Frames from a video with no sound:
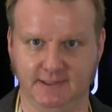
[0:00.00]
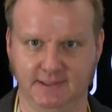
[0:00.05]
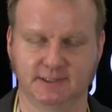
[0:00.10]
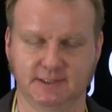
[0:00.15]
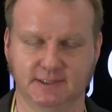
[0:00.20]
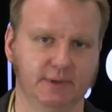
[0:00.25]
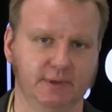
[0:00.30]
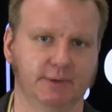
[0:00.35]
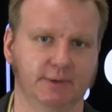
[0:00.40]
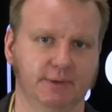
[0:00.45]
And
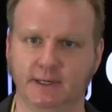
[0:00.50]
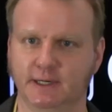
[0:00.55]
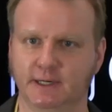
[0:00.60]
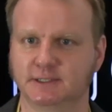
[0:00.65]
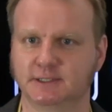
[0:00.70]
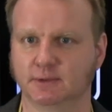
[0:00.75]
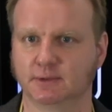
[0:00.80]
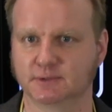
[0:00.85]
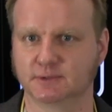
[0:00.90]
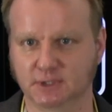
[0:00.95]
so it can run on
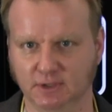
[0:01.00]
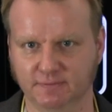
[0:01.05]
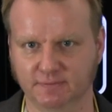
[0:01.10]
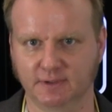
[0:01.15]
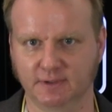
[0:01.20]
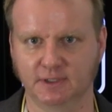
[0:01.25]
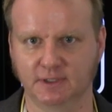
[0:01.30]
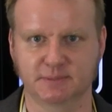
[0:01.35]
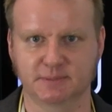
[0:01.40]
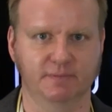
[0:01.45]
its own
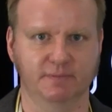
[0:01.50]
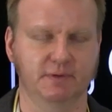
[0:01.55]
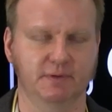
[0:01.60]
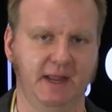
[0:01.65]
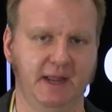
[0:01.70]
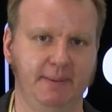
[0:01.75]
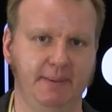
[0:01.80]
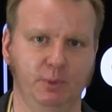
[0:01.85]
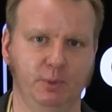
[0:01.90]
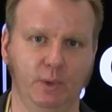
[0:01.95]
server. It's perfectly
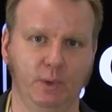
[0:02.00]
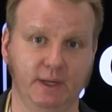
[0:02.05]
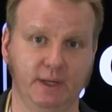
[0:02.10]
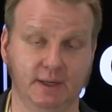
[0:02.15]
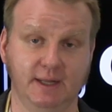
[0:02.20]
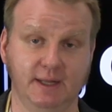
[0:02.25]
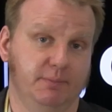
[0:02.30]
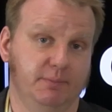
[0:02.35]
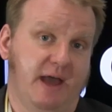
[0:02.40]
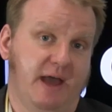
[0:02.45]
happy. We can
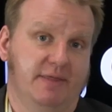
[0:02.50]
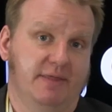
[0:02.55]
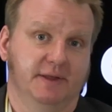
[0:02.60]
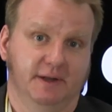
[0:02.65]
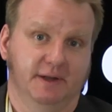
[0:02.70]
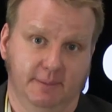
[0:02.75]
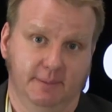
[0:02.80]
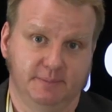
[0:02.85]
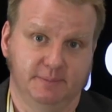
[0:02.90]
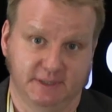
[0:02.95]
keep that
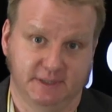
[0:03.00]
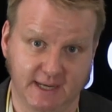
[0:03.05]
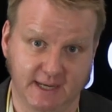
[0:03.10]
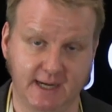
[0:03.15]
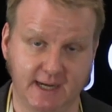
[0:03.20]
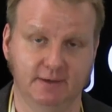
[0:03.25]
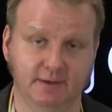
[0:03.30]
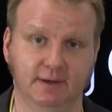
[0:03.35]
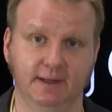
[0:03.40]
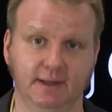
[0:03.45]
thing up to
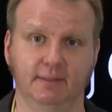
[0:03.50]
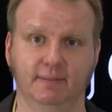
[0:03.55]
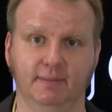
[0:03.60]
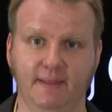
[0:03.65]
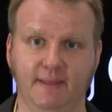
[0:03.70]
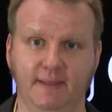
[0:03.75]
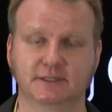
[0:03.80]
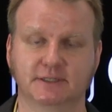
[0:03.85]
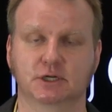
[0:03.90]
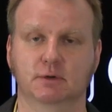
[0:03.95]
date, and
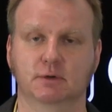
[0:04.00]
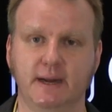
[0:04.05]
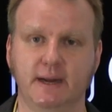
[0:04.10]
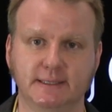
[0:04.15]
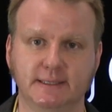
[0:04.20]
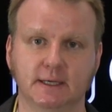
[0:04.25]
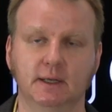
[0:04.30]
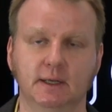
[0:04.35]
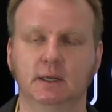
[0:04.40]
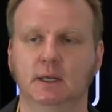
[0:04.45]
that's
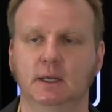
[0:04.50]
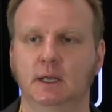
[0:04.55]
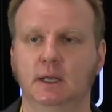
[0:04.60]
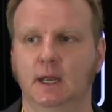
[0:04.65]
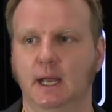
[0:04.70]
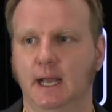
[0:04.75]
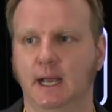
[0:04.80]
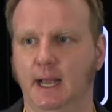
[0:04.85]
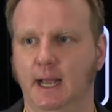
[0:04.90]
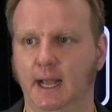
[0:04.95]
great.
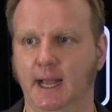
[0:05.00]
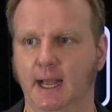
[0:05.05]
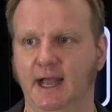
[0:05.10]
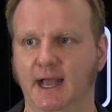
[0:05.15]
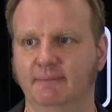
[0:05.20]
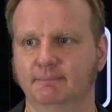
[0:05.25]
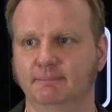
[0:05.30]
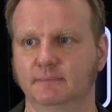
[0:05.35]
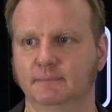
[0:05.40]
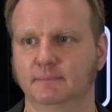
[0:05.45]

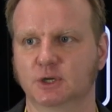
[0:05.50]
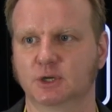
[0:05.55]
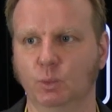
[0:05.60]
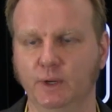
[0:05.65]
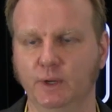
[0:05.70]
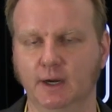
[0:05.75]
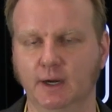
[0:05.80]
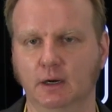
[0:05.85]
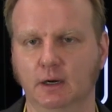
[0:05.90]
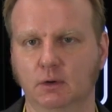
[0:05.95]
So
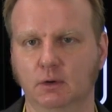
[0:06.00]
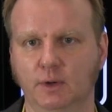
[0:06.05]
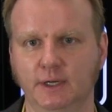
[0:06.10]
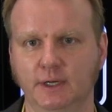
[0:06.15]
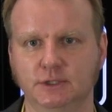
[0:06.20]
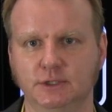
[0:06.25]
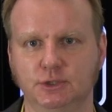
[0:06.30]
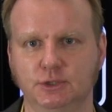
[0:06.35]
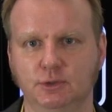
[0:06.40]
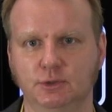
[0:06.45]
we are
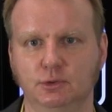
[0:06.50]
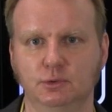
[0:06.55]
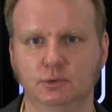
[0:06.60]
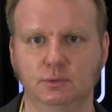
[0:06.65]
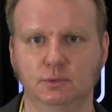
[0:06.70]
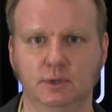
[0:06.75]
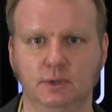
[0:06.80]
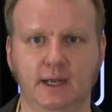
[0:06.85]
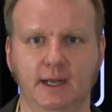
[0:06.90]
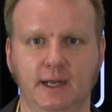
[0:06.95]
going
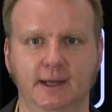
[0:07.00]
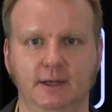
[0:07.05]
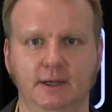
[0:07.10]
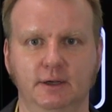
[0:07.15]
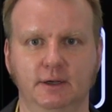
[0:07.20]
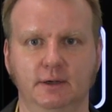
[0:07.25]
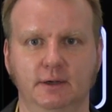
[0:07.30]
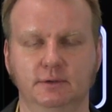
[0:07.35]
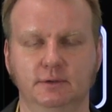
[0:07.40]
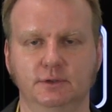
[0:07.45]
to
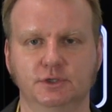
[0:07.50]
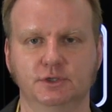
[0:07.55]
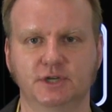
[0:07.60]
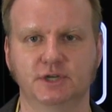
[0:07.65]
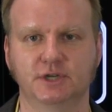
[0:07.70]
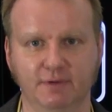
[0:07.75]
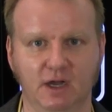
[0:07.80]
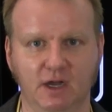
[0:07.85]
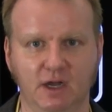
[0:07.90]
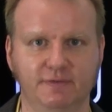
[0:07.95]

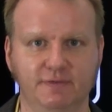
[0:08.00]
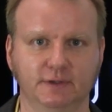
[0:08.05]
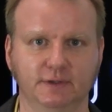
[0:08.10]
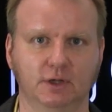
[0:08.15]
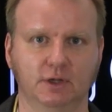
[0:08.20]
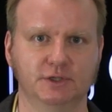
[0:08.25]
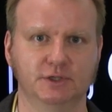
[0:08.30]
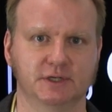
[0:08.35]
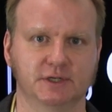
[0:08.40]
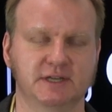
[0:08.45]
shave off and
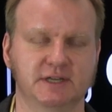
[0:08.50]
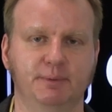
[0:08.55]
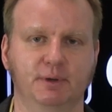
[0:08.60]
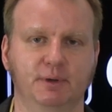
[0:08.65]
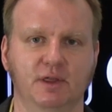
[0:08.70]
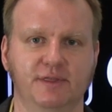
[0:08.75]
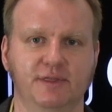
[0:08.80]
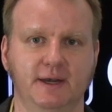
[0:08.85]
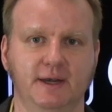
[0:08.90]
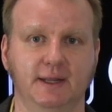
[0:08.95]
launch a separate
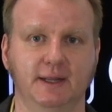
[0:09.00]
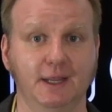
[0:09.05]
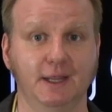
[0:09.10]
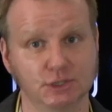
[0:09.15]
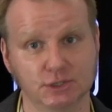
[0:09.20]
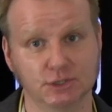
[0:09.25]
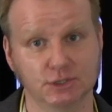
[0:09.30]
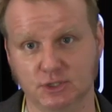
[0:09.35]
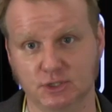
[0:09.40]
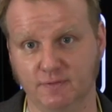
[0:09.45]

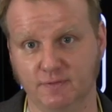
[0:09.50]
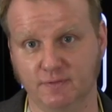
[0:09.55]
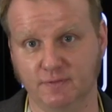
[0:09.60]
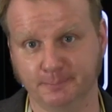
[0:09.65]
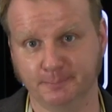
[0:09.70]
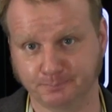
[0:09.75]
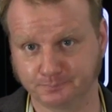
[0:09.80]
authentication server.